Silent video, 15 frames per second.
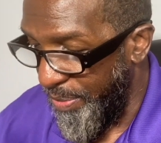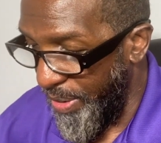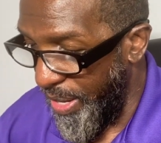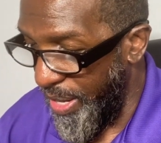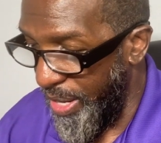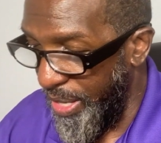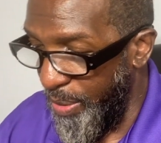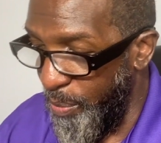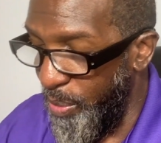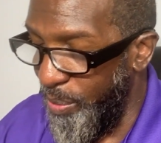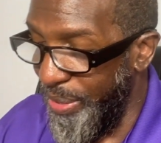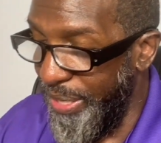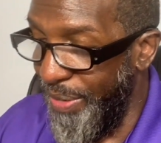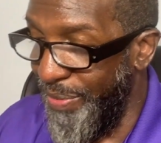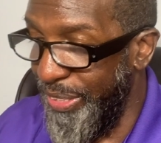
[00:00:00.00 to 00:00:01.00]
We want
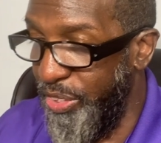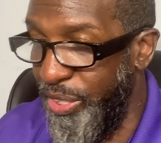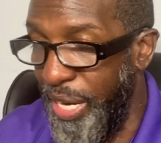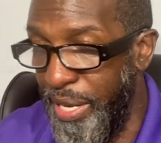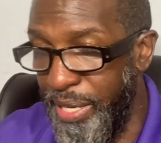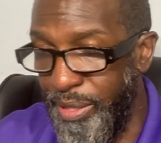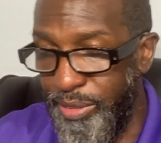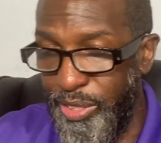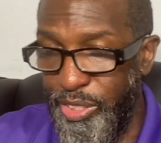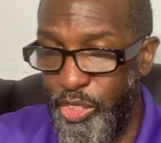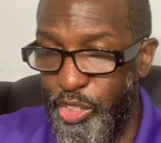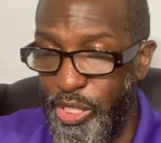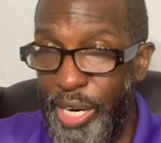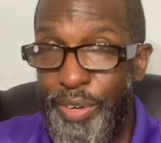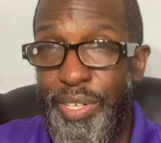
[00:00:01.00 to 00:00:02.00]
to give a shout out to
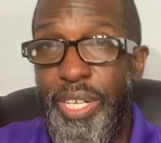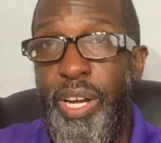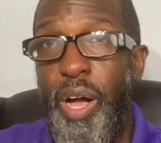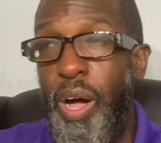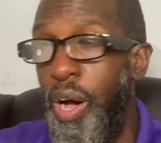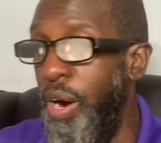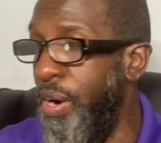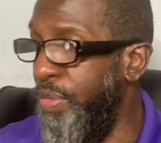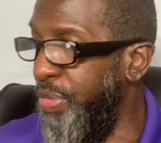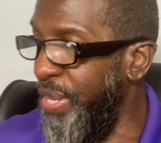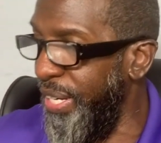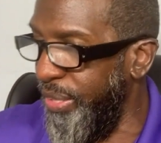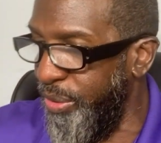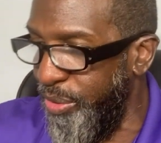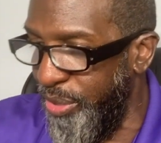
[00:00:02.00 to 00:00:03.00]
Jerry R.
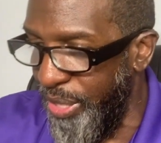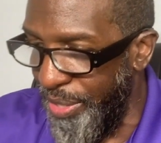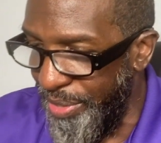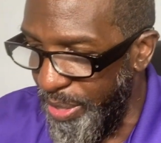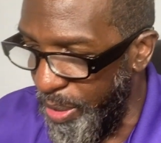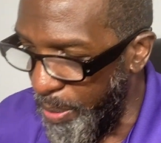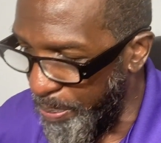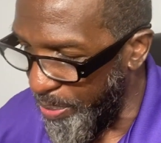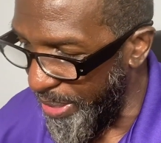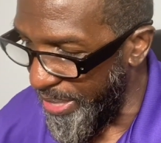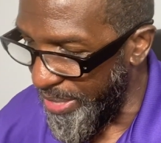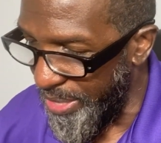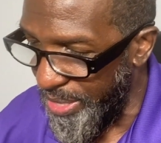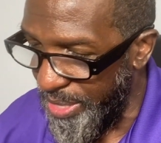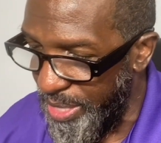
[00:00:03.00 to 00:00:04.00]
Thank you, Jerry. All
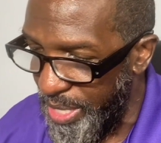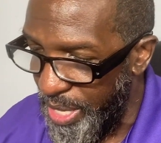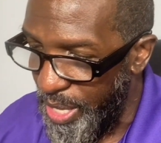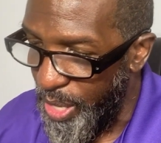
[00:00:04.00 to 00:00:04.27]
praises.